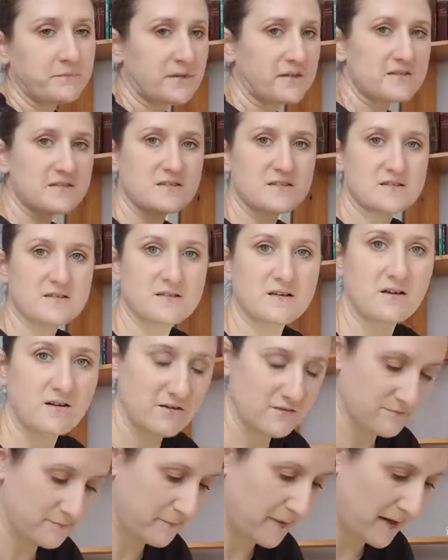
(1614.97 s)
This is
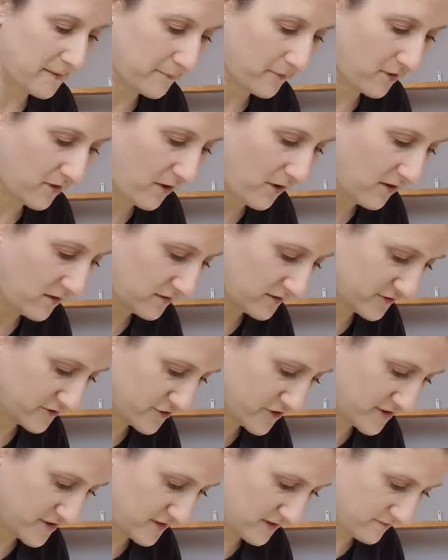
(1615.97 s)
Bible college
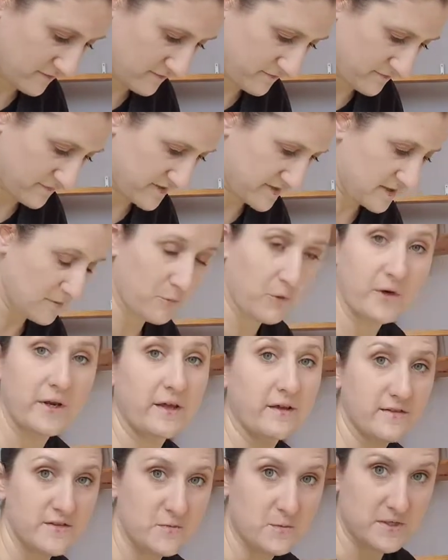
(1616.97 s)
stuff. Someone
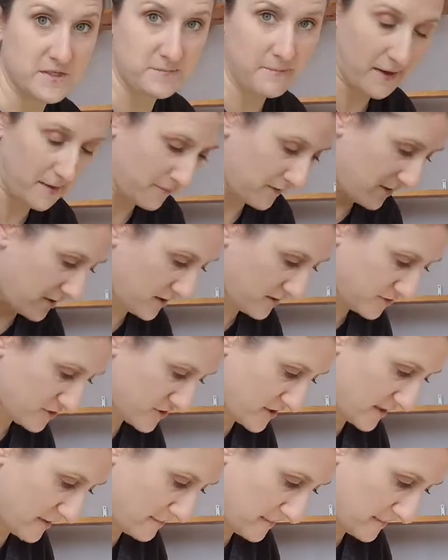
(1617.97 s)
else went to Bible college, not